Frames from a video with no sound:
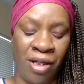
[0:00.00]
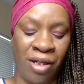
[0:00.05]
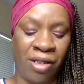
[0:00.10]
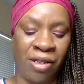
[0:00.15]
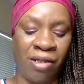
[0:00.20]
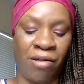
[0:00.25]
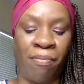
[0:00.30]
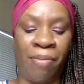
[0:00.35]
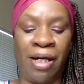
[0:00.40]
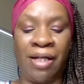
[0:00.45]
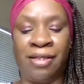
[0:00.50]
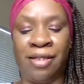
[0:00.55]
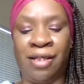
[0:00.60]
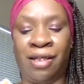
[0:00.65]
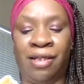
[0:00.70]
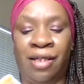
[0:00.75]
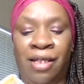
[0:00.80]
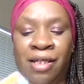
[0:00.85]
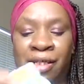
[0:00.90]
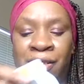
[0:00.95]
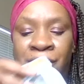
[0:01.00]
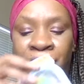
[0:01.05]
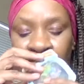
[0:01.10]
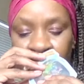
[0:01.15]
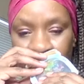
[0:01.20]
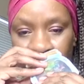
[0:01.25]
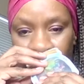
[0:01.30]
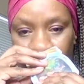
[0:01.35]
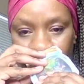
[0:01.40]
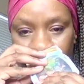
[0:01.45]
So basically, this
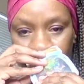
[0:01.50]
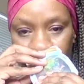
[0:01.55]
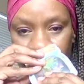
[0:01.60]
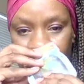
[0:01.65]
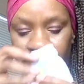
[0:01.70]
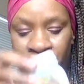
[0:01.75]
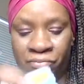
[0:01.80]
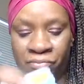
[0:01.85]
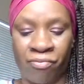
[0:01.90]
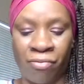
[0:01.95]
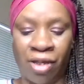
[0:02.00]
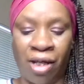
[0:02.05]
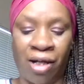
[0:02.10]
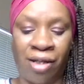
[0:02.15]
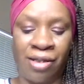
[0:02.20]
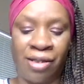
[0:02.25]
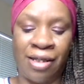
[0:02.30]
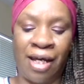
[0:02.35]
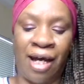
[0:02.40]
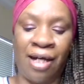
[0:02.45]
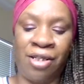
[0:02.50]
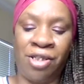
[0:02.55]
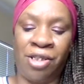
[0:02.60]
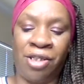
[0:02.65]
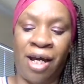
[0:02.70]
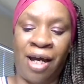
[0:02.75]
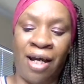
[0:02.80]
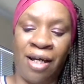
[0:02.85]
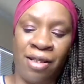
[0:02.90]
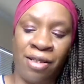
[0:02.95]
is a
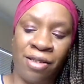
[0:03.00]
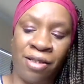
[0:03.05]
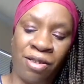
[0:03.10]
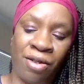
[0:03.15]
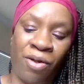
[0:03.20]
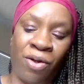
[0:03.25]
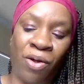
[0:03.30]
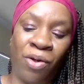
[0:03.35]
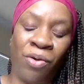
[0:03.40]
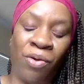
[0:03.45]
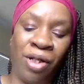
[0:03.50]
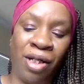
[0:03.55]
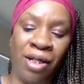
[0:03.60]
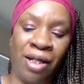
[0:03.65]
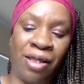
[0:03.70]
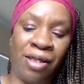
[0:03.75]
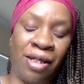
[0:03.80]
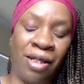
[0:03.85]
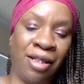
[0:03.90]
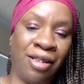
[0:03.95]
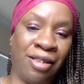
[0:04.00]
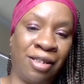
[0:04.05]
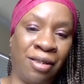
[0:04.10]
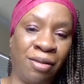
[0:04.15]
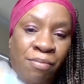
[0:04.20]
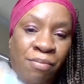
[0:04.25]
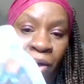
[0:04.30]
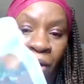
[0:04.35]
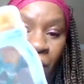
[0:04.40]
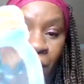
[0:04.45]
sachet to hold anything
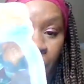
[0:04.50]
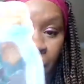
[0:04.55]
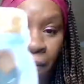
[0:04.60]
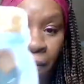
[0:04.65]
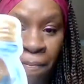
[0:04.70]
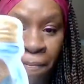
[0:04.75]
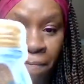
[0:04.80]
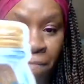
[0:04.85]
small,